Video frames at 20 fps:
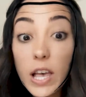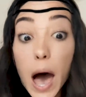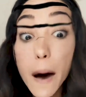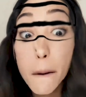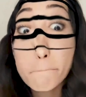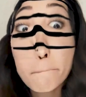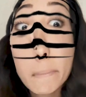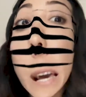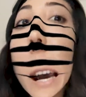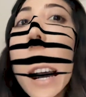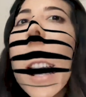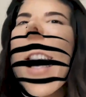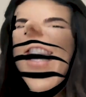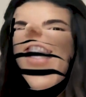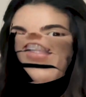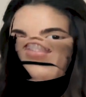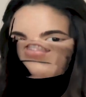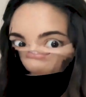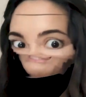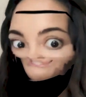because
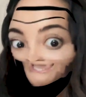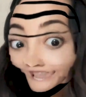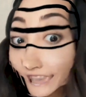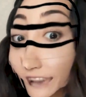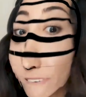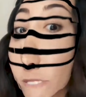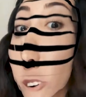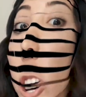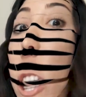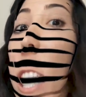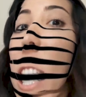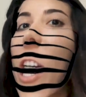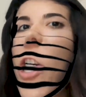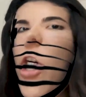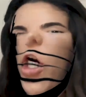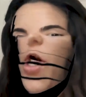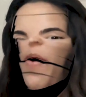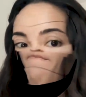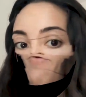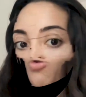they have ulterior
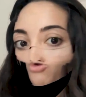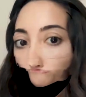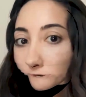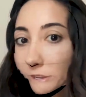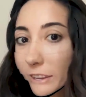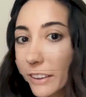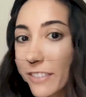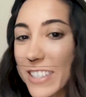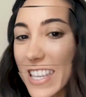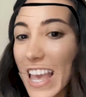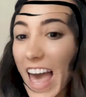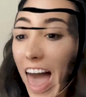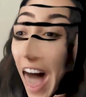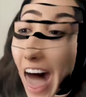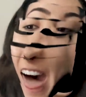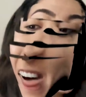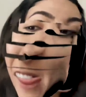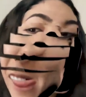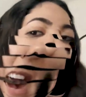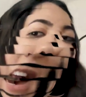motives and
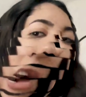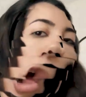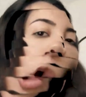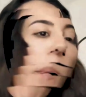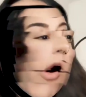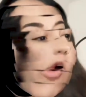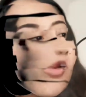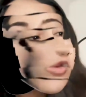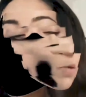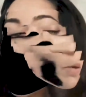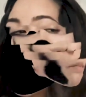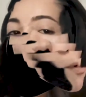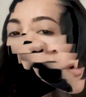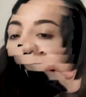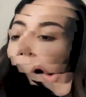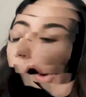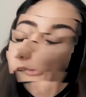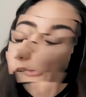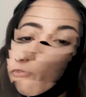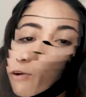they know most people
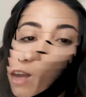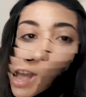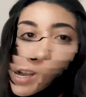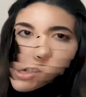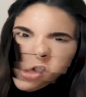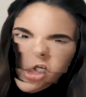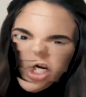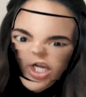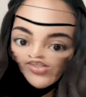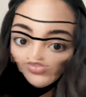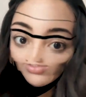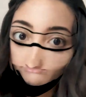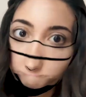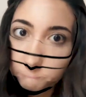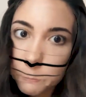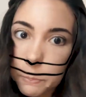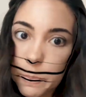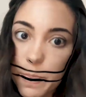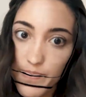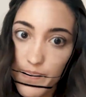won't fact check them.